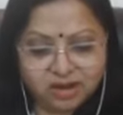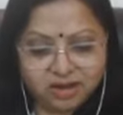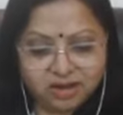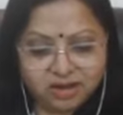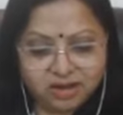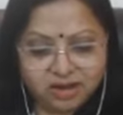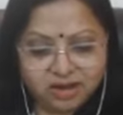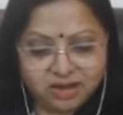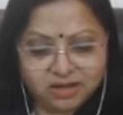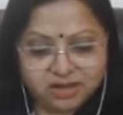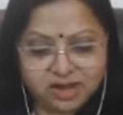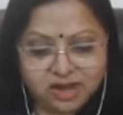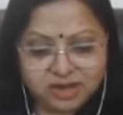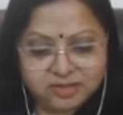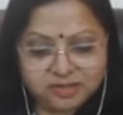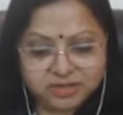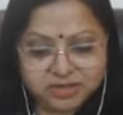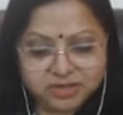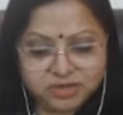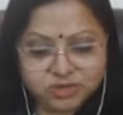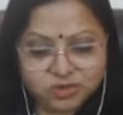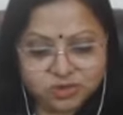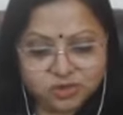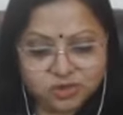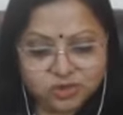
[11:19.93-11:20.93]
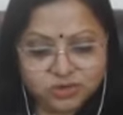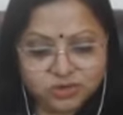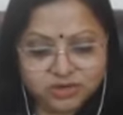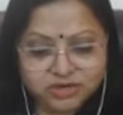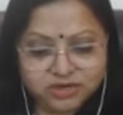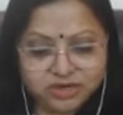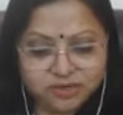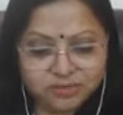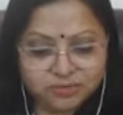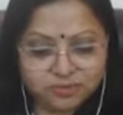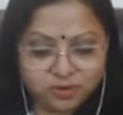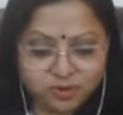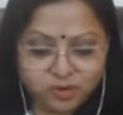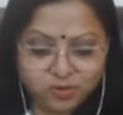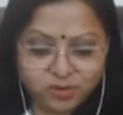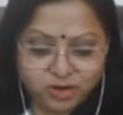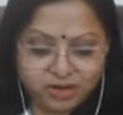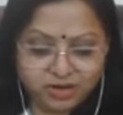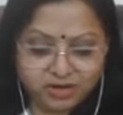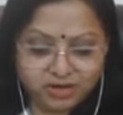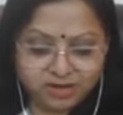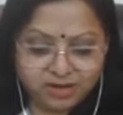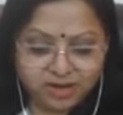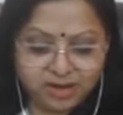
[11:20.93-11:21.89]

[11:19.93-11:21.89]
like, I'm a solution provider.